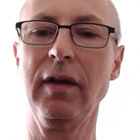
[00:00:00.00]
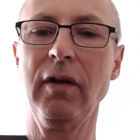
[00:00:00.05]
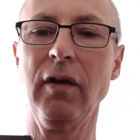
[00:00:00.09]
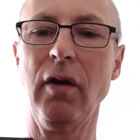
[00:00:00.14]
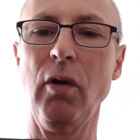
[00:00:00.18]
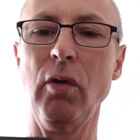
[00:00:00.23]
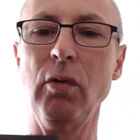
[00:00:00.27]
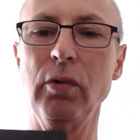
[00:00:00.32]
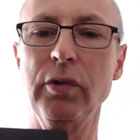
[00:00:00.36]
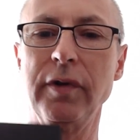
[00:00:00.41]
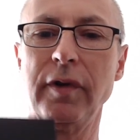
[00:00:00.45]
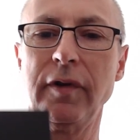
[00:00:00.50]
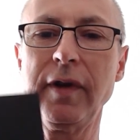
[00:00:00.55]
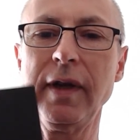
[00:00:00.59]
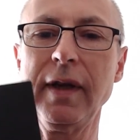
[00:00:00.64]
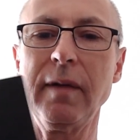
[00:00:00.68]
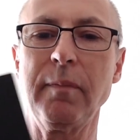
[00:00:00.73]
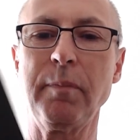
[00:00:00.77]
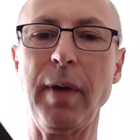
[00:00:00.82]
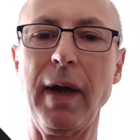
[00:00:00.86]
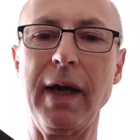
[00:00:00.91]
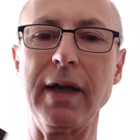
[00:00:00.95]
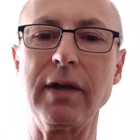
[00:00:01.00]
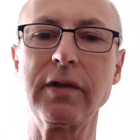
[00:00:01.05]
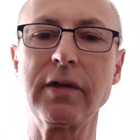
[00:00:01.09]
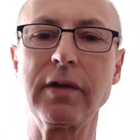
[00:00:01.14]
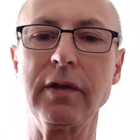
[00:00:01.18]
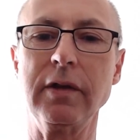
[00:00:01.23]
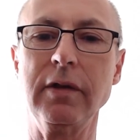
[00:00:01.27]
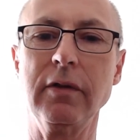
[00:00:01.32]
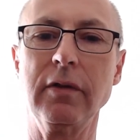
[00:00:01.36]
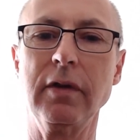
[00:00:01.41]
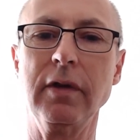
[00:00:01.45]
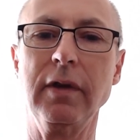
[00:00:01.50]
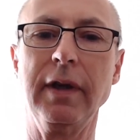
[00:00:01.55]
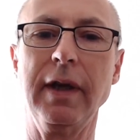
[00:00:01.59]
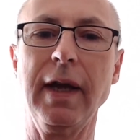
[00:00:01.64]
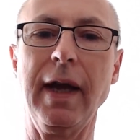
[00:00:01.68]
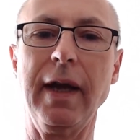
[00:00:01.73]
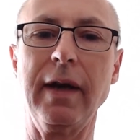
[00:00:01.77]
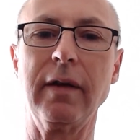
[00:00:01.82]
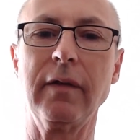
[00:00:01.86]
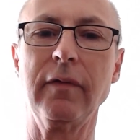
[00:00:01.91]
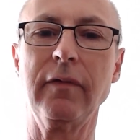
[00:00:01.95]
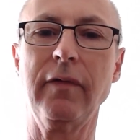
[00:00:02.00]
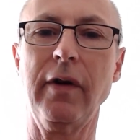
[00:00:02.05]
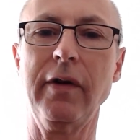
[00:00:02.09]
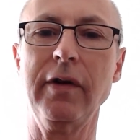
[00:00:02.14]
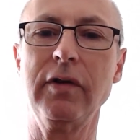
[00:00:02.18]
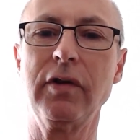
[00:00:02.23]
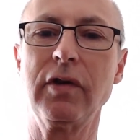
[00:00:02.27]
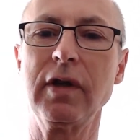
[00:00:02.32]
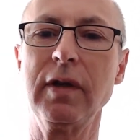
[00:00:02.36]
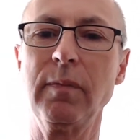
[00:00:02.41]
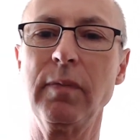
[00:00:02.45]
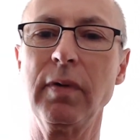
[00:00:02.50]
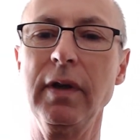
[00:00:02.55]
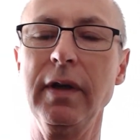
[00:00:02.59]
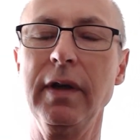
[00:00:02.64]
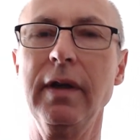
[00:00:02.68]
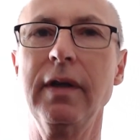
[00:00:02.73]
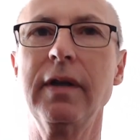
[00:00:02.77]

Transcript: old ThinkPads that you can get very cheaply